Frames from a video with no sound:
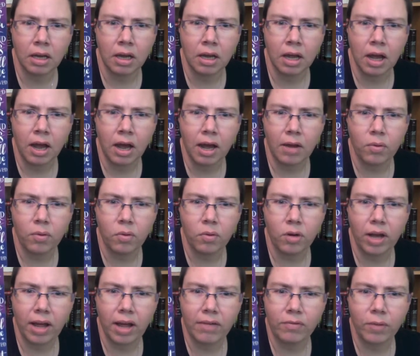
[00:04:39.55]
I would
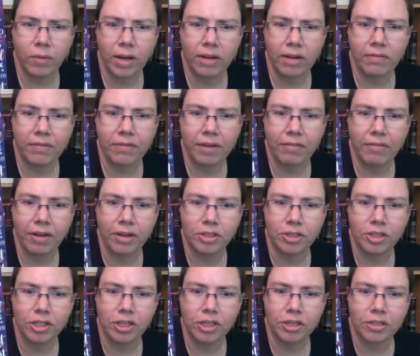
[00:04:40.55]
have waited 500
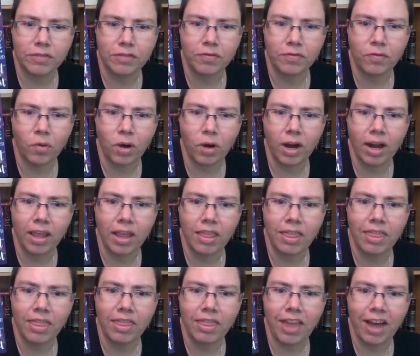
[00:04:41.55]
years for a
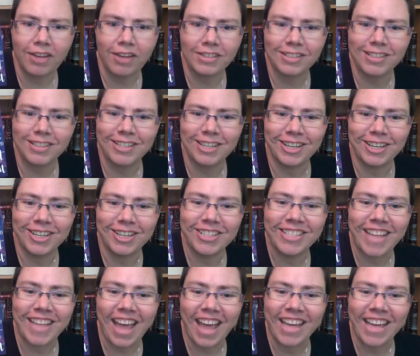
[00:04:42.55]
thousand years,
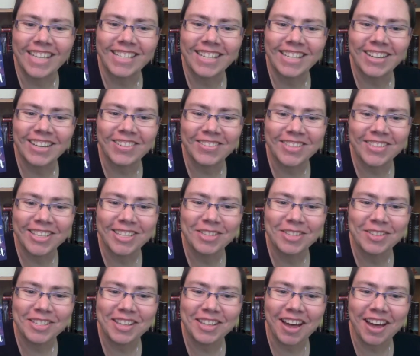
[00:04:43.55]
and if this was
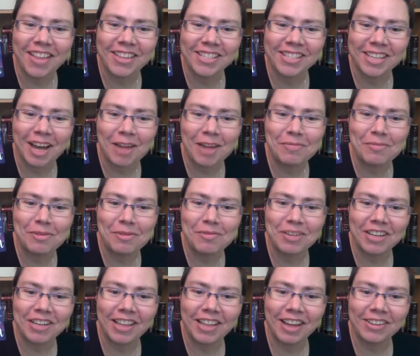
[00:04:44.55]
all the time we were
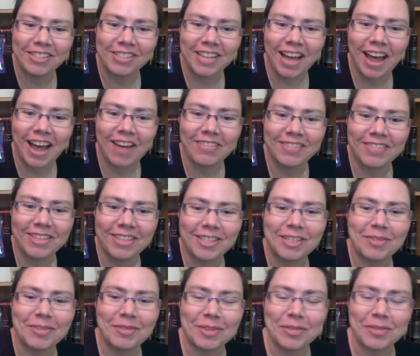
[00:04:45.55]
allowed to have, this
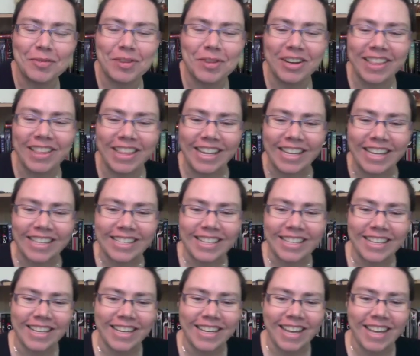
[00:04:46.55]
was worth it.
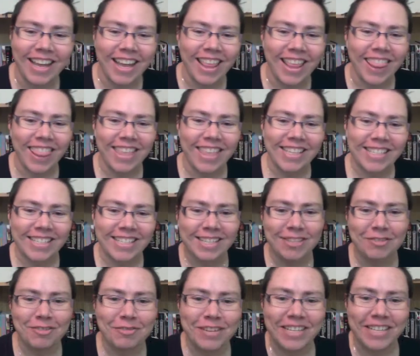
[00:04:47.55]
This is
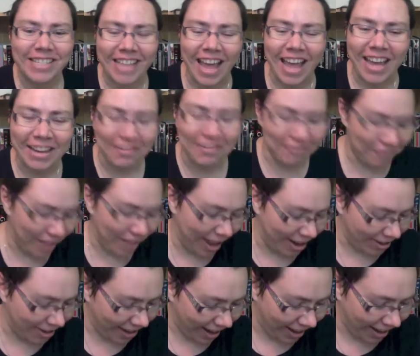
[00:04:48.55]
Rhysand and
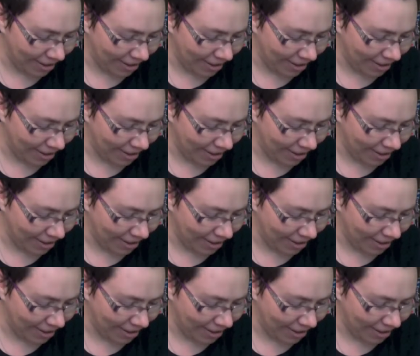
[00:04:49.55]
Feyre.